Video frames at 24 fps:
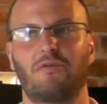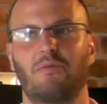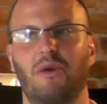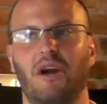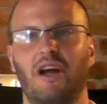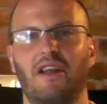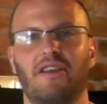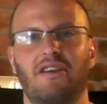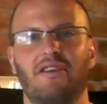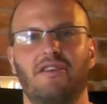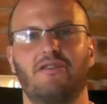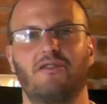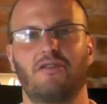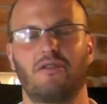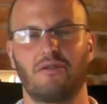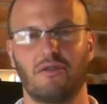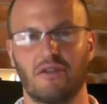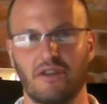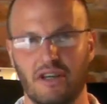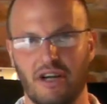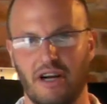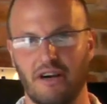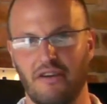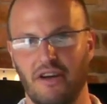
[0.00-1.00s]
brothers, who are the
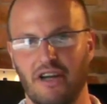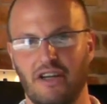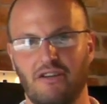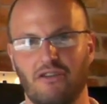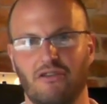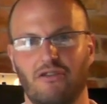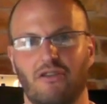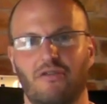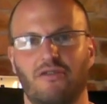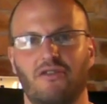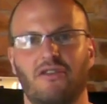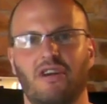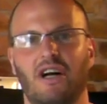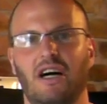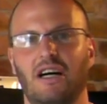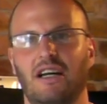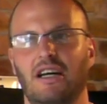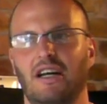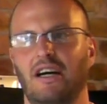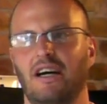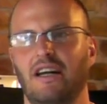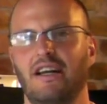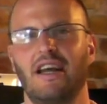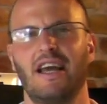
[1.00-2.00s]
directors of
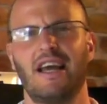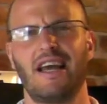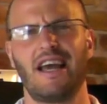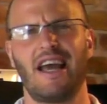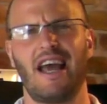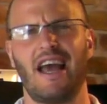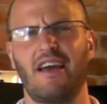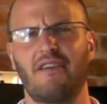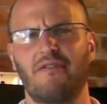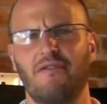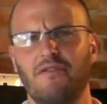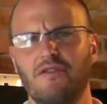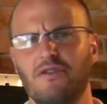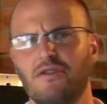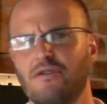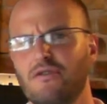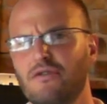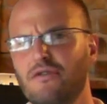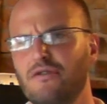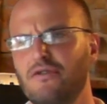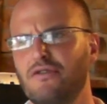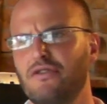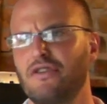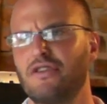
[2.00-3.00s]
Skyline, have
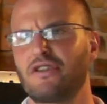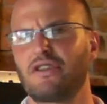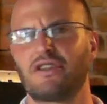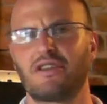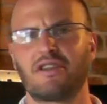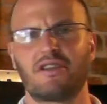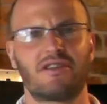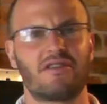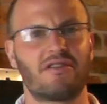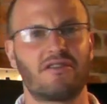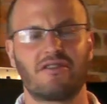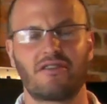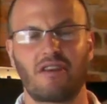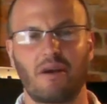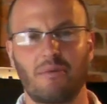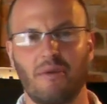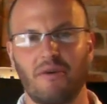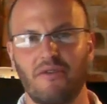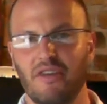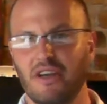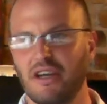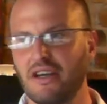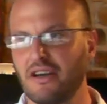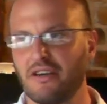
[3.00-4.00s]
used some of
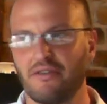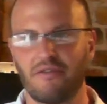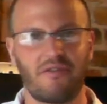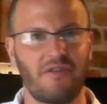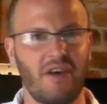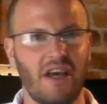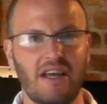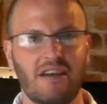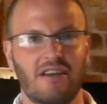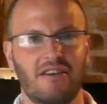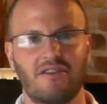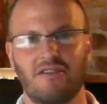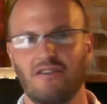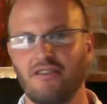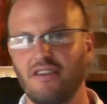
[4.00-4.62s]
their effects